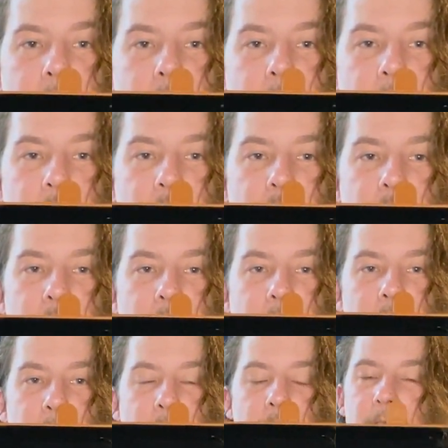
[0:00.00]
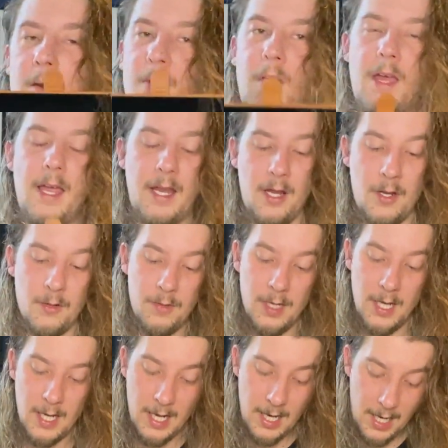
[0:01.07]
Unfortunately it's pink, but hey ho.
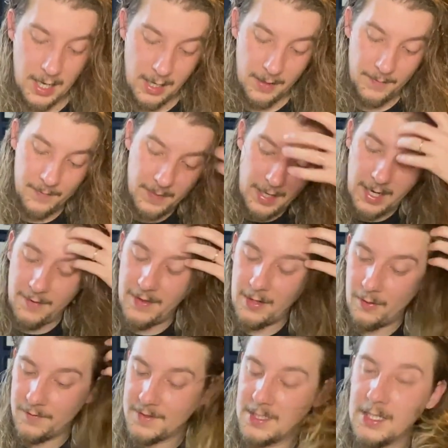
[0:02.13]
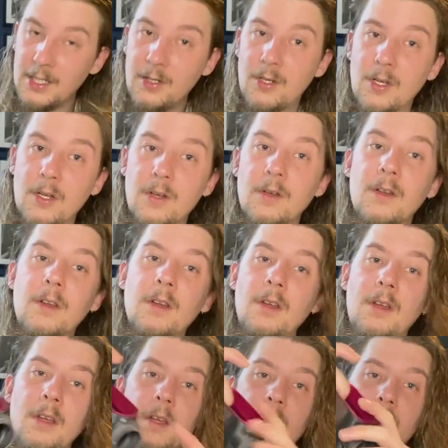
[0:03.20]
And then obviously you can
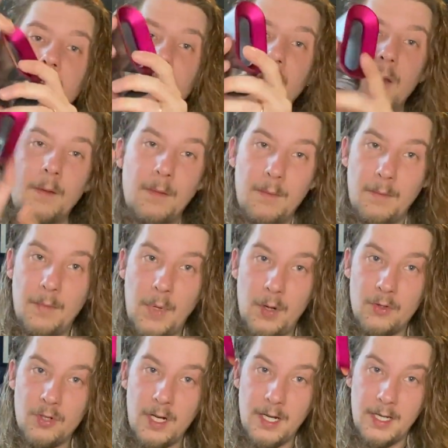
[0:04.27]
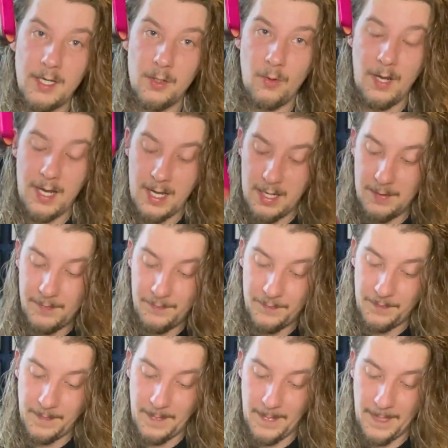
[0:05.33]
blow dry your hair.
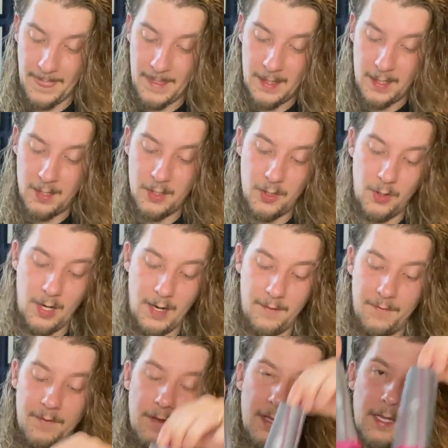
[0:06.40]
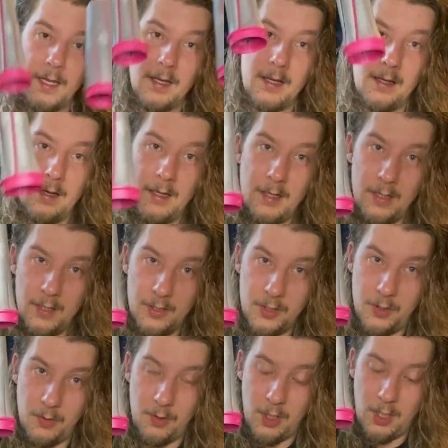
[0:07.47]
You have the
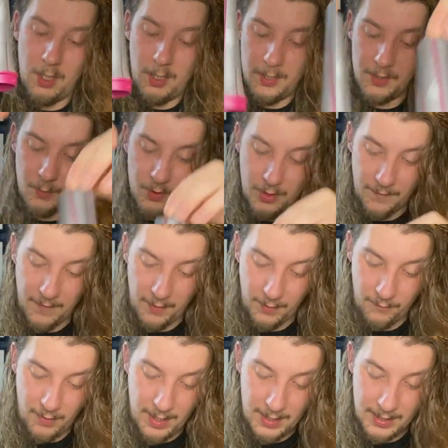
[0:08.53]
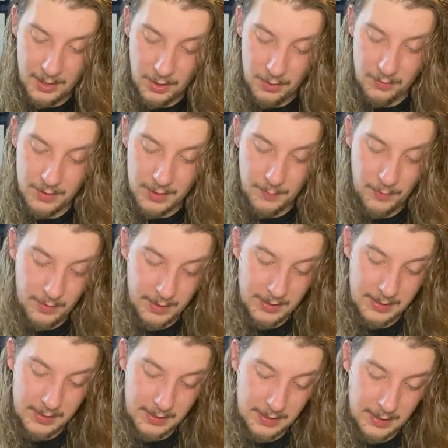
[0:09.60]
2 curlers, which I very rarely use, to be
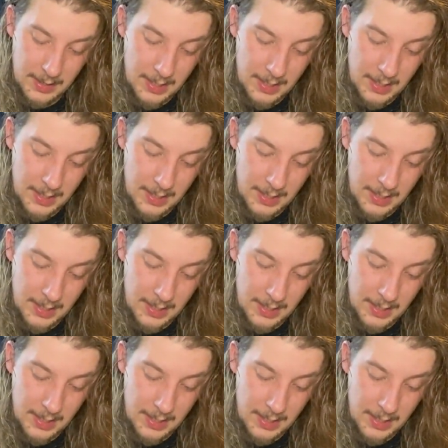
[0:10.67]
honest.